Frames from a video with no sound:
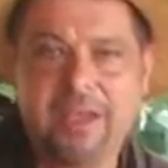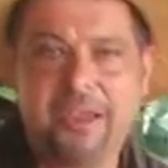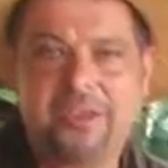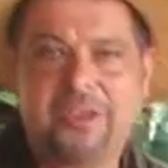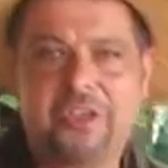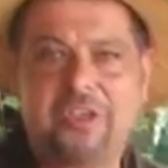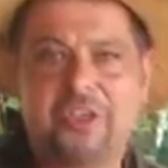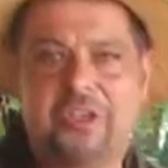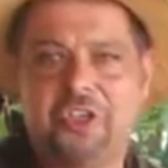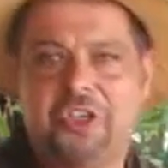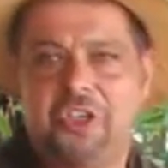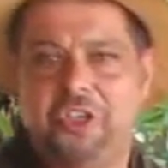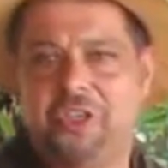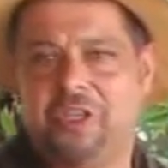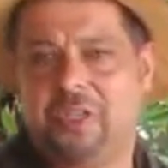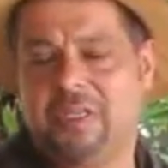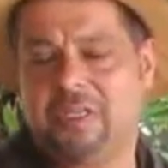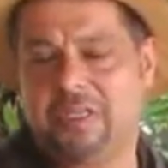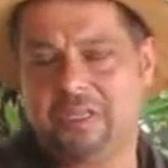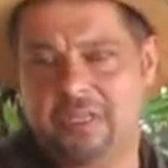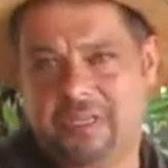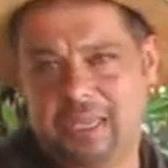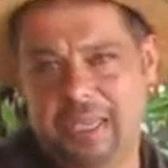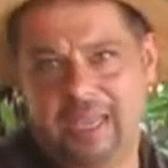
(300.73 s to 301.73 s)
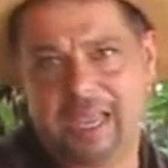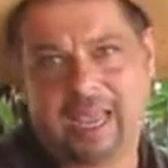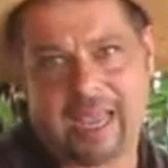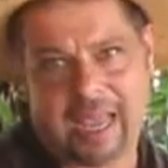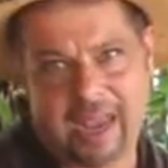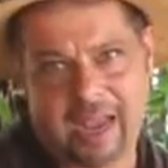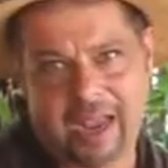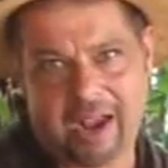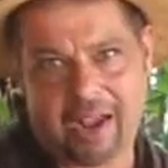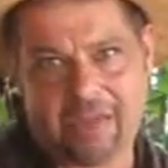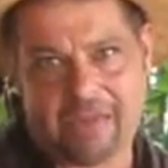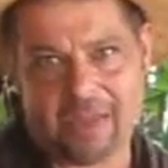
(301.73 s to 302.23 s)
so that you can see
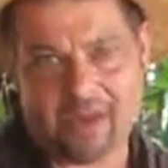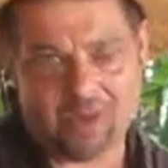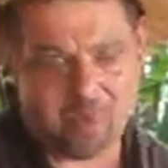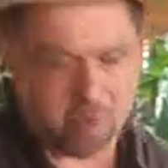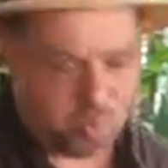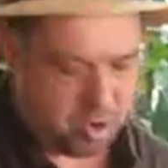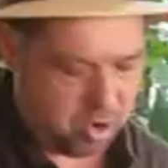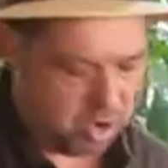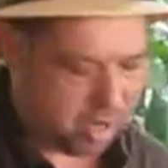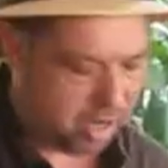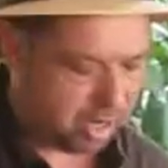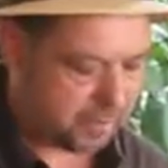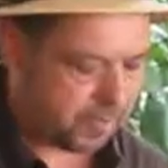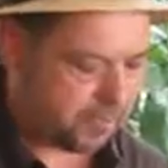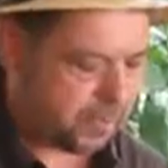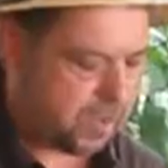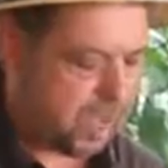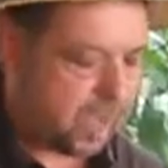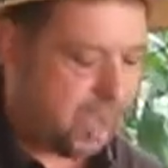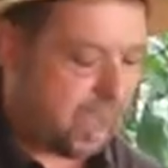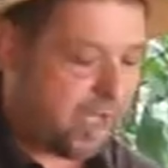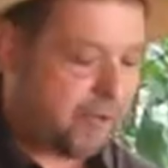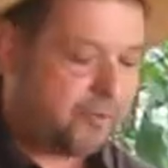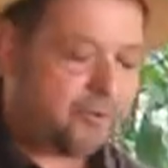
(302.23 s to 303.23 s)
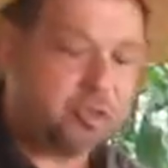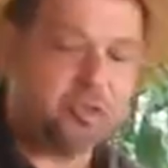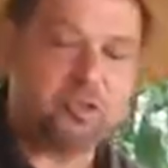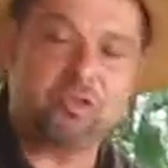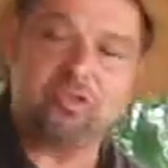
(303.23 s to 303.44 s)
how they work. For